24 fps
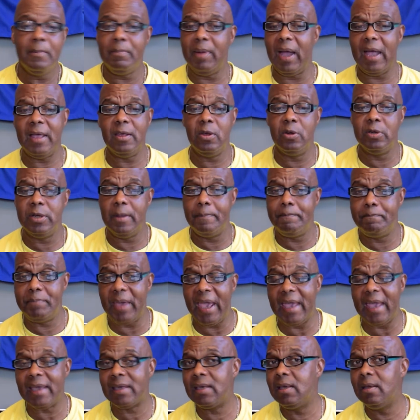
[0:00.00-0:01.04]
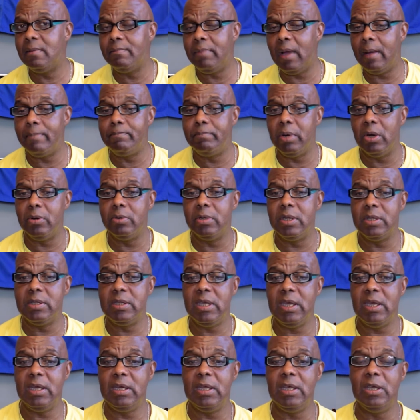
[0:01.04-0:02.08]
by on the back end by
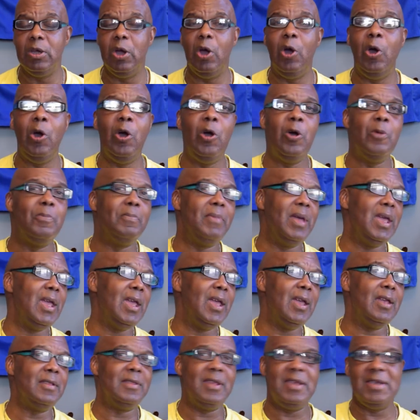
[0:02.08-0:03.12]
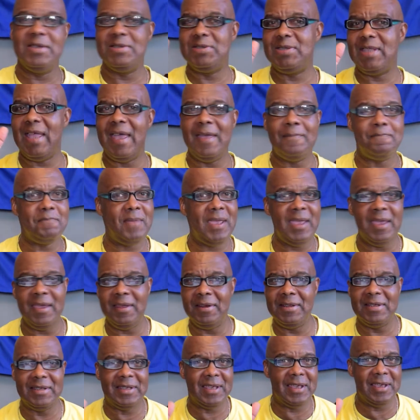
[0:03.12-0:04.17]
Bernardini. Oh man, there's that
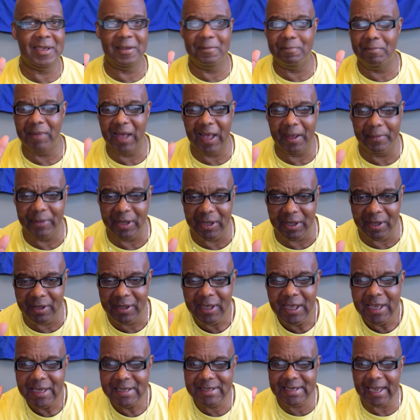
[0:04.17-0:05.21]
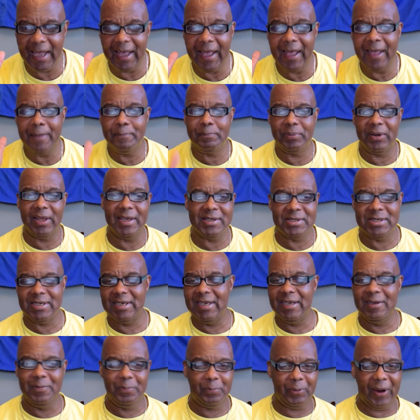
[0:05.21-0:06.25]
man again, mama. Todd Pletcher,
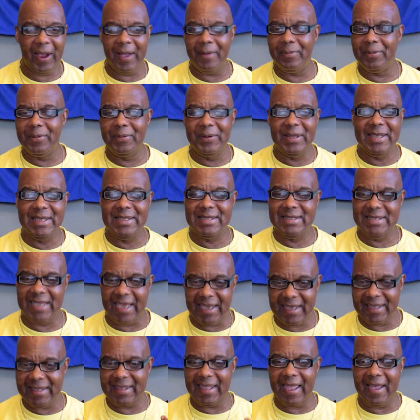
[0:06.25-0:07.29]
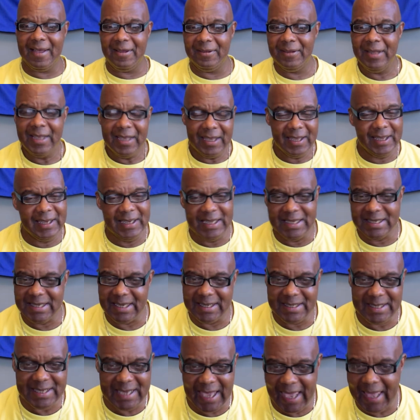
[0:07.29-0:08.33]
he probably decked out in his
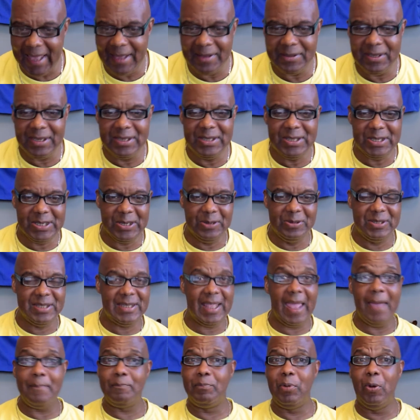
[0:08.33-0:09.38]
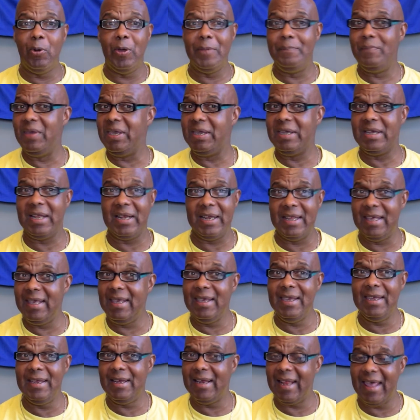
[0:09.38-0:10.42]
Italian suits. That boy be
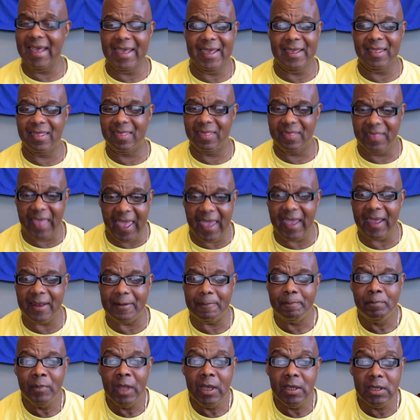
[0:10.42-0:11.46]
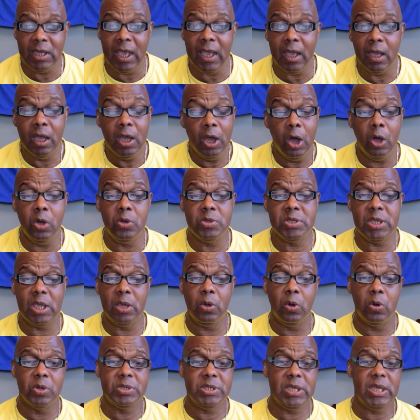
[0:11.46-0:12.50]
clean like that. Yeah, Jose
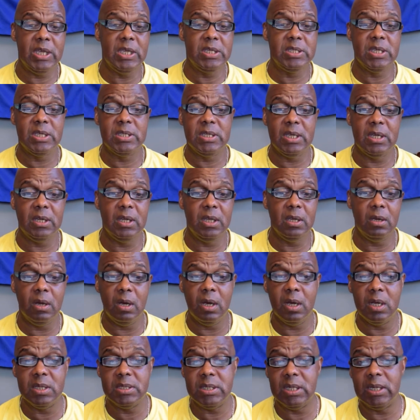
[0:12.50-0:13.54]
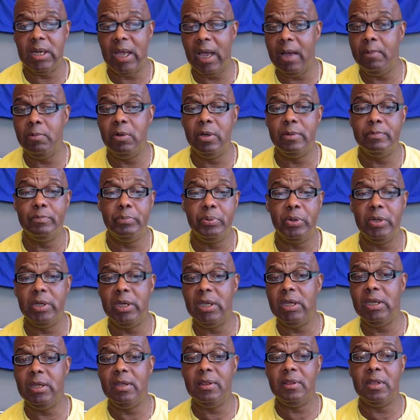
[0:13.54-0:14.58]
Ortiz is in the orange, and I wouldn't put
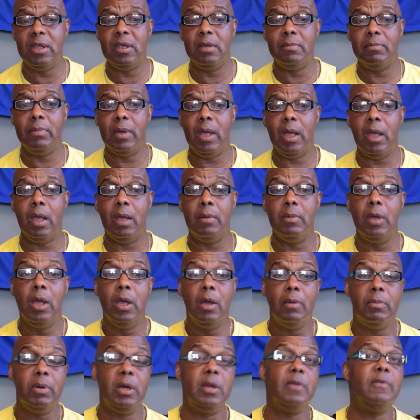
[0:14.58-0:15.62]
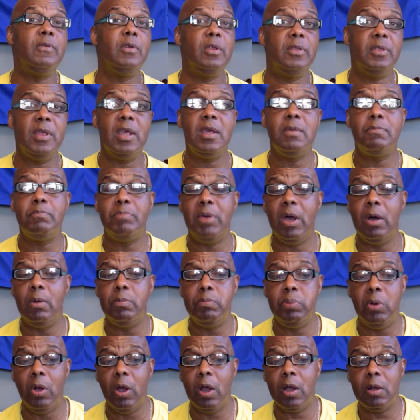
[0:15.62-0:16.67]
anything by him. But if you think
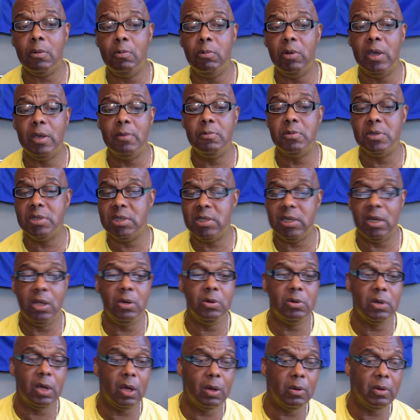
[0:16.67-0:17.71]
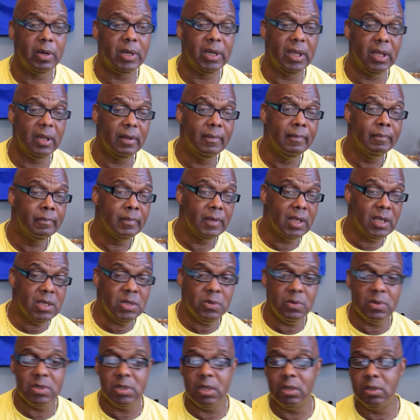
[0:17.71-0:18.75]
Belt Parkway was slow going in, this
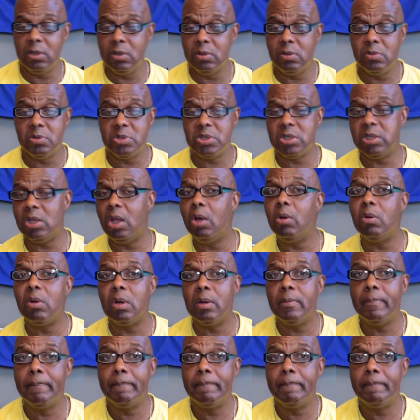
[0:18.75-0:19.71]
one's a little slower